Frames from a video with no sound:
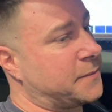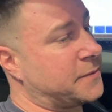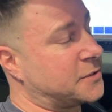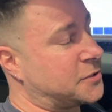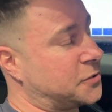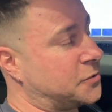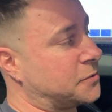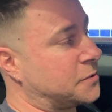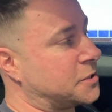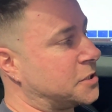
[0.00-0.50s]
with
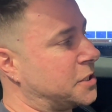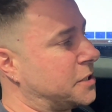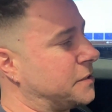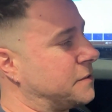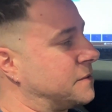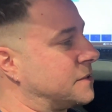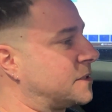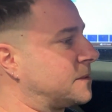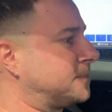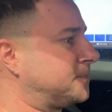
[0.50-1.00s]
Jordan
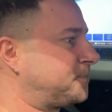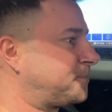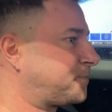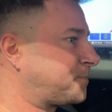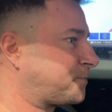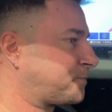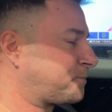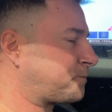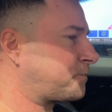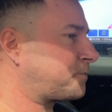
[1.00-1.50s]
tuned
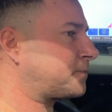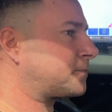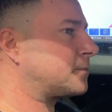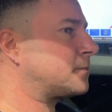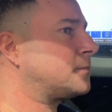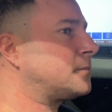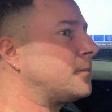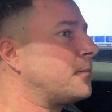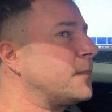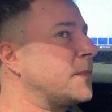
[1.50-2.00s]

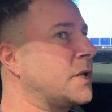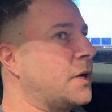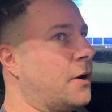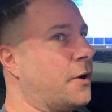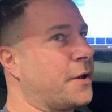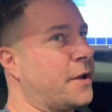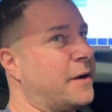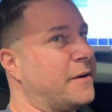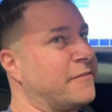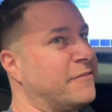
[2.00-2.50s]

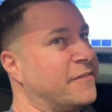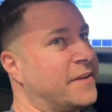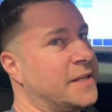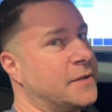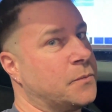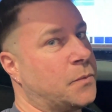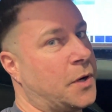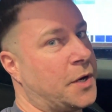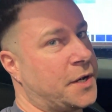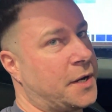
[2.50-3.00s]
on our
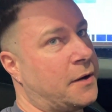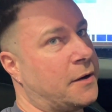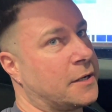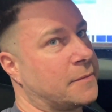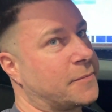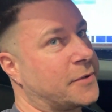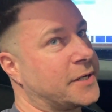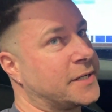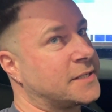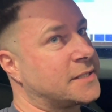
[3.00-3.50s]
V1
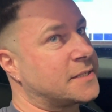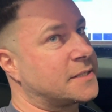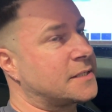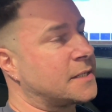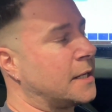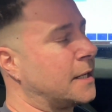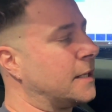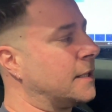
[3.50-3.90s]
hybrids.